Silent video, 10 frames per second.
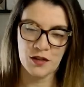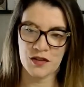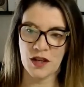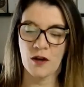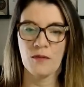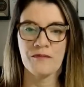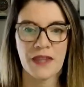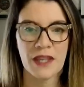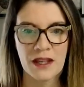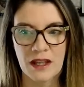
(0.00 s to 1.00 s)
So
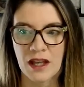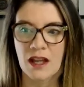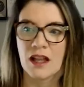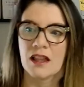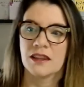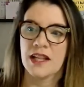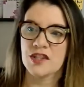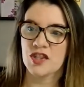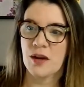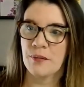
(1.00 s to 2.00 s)

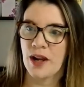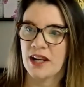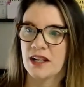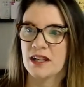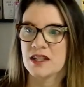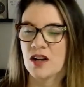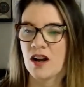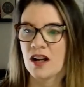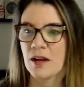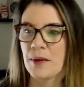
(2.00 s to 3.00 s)
let's jump right in and
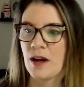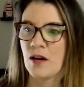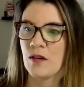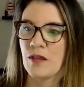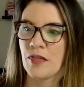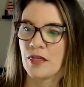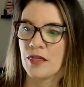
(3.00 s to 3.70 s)
talk about